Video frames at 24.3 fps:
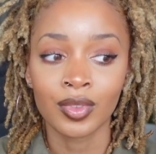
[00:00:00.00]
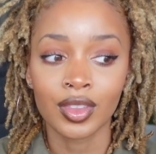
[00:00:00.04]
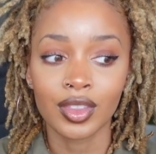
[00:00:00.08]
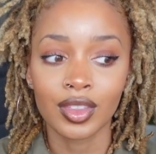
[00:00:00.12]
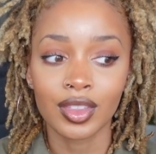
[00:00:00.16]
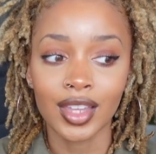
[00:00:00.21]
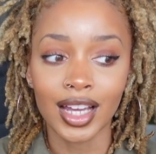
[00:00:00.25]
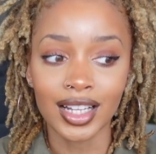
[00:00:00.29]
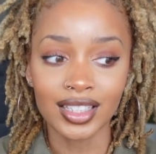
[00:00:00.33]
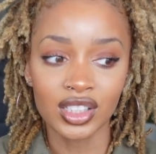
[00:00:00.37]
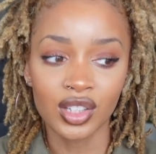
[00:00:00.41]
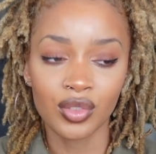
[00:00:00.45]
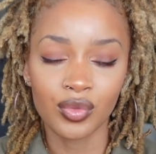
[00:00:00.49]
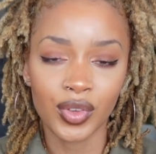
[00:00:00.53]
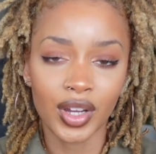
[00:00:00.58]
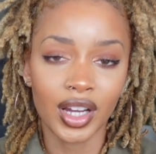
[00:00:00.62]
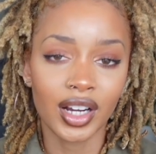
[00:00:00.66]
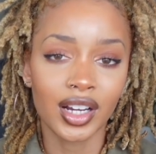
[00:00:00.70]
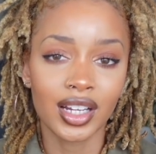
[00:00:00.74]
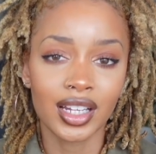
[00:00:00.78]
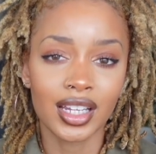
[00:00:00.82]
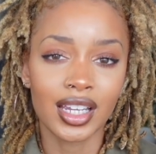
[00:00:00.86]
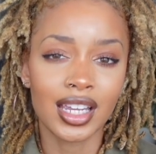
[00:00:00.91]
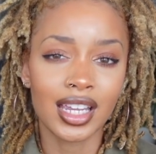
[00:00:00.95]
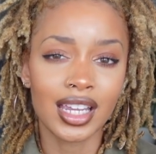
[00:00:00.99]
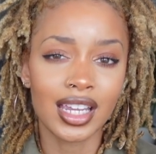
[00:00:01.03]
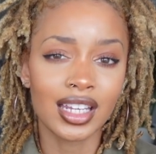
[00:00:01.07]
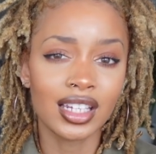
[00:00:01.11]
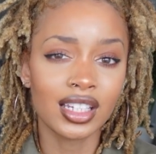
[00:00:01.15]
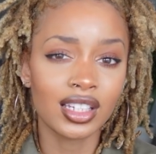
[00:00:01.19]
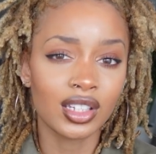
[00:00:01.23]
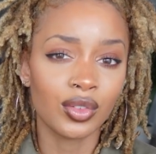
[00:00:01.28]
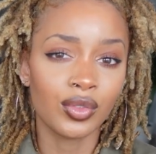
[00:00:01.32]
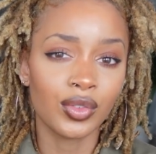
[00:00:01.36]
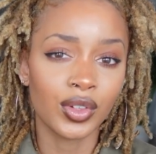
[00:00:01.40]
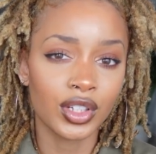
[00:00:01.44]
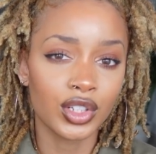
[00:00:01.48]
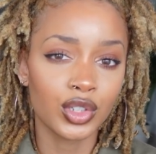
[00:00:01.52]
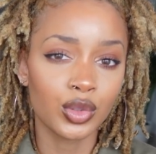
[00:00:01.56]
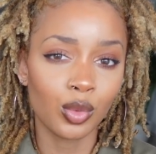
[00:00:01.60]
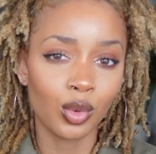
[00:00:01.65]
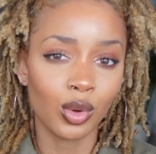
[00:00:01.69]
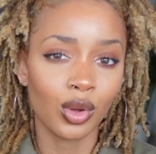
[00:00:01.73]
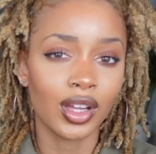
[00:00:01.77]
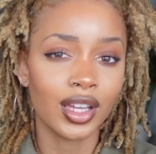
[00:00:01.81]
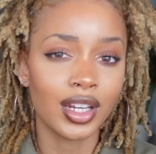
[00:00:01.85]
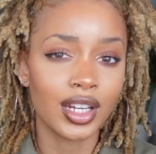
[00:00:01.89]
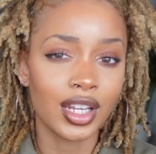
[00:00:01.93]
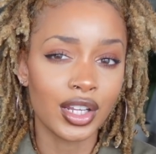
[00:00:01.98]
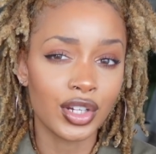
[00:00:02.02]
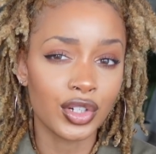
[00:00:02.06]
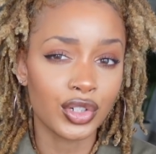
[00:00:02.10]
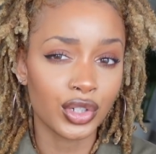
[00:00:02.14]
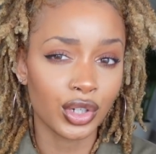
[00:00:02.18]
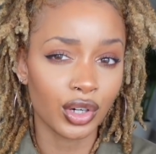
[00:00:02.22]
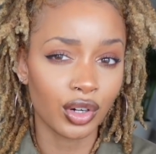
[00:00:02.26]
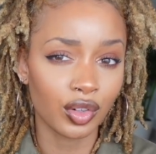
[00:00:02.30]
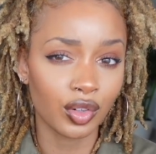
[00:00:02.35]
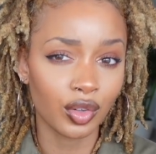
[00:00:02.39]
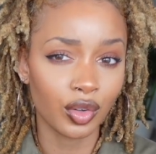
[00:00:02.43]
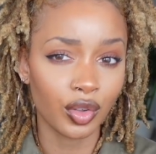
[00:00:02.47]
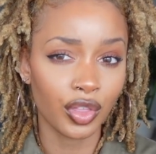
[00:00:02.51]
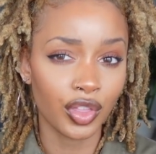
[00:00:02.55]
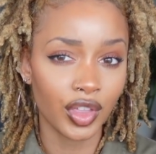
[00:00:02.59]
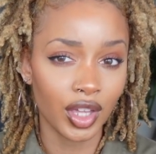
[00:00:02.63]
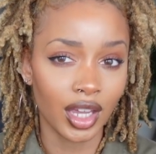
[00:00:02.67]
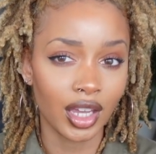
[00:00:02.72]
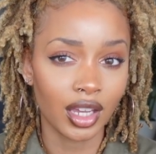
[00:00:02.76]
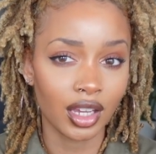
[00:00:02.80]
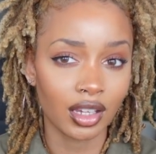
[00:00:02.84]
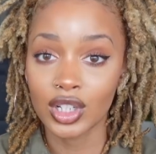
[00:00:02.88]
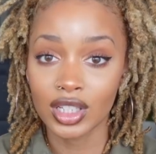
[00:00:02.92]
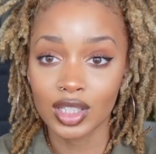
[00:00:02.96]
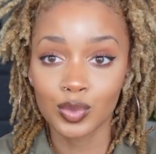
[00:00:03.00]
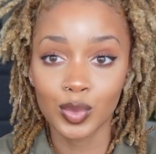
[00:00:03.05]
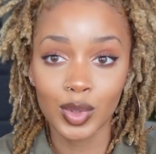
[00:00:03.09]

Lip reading: that's a very individual and internal thing. Just